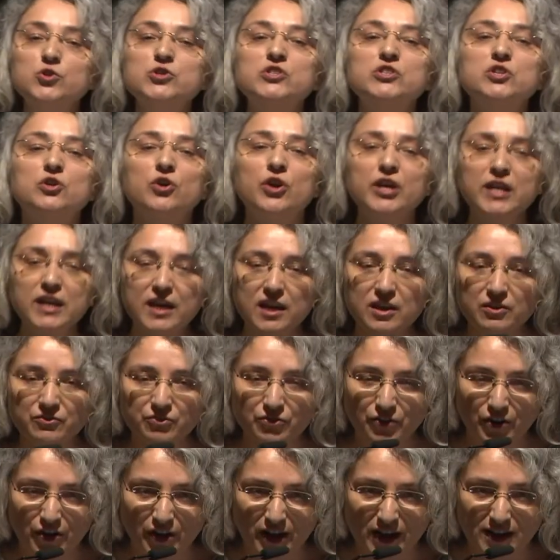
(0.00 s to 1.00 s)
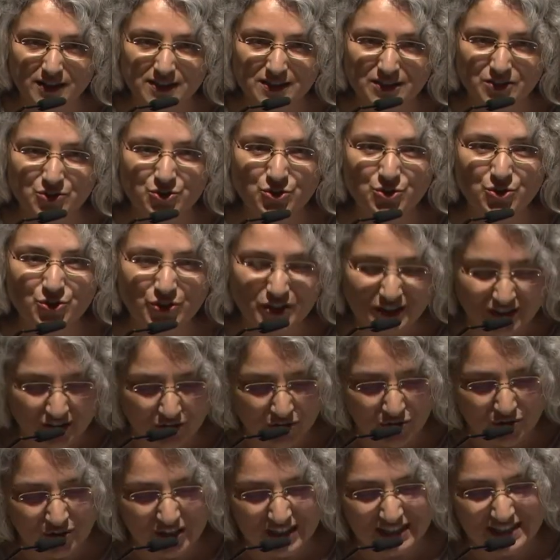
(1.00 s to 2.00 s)
who's cooking for us during
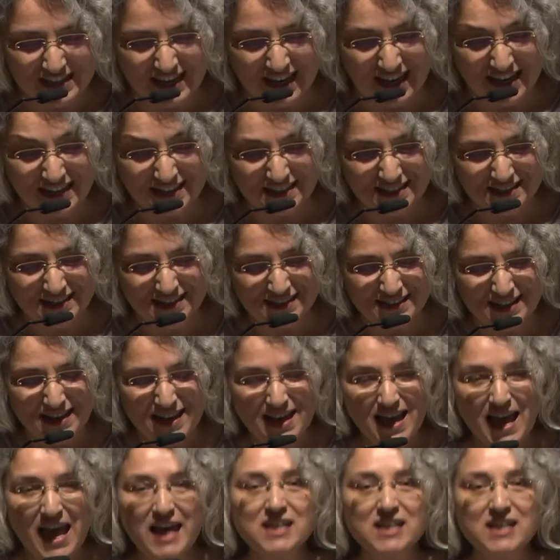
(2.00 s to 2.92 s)
the three days,